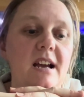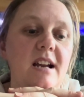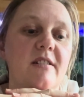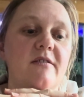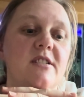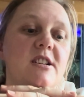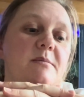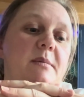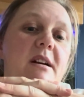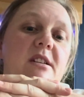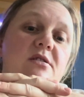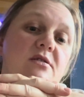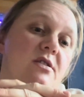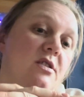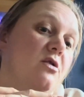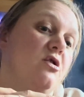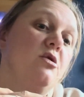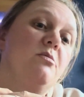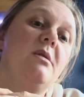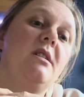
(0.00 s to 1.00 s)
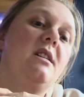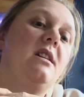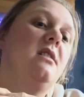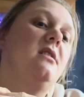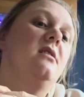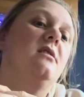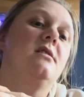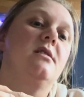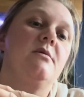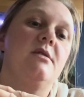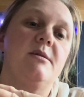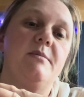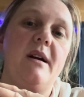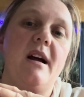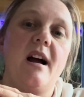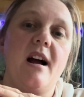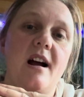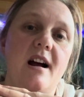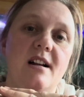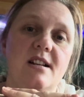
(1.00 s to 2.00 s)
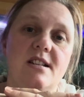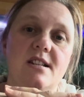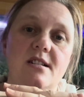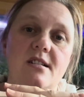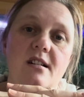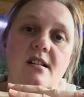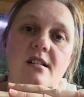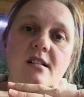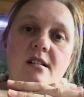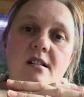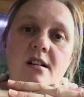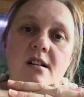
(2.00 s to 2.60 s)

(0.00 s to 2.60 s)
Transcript: everything's based on social media, so it's a bit hard to